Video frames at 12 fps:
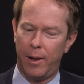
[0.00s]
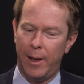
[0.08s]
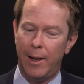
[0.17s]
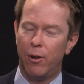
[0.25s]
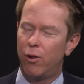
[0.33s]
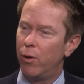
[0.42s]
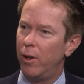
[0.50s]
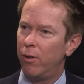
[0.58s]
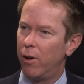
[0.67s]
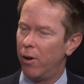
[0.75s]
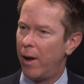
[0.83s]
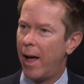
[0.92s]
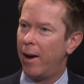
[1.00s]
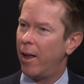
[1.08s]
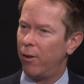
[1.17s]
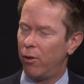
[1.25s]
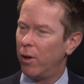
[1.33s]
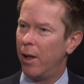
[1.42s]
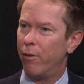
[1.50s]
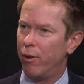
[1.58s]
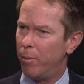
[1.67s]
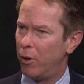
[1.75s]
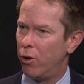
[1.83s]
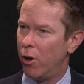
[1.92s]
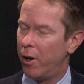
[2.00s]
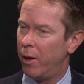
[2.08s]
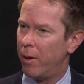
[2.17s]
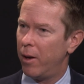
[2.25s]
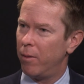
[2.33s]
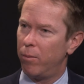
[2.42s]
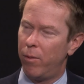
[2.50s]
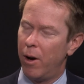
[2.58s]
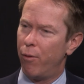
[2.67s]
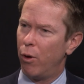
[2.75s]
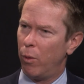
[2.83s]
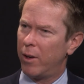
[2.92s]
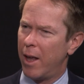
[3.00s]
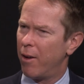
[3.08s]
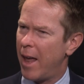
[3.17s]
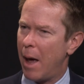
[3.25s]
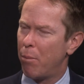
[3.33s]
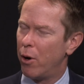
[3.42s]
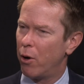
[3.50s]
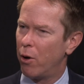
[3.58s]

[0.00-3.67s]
industries that are not at a certain level of maturity and therefore would kind of cap their